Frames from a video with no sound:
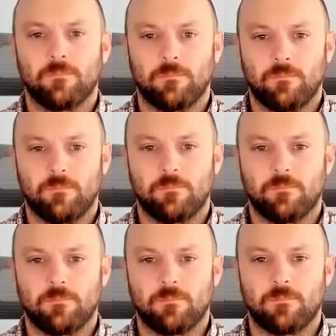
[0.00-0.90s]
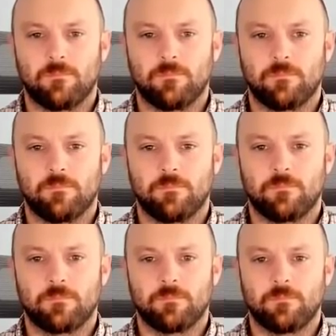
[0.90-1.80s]

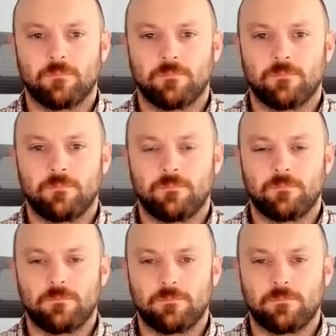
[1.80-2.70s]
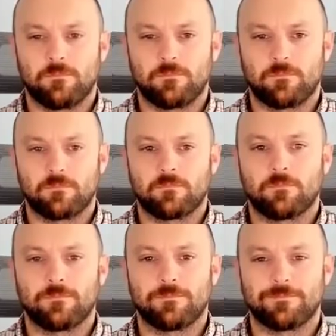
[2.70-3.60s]

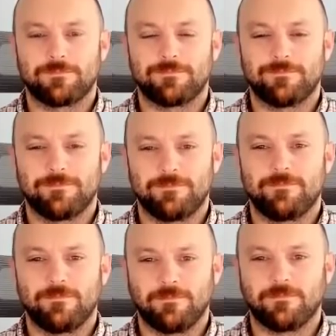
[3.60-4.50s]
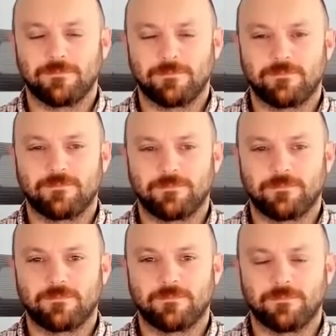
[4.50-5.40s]

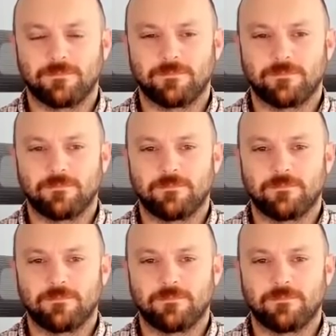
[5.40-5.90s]
(not speaking)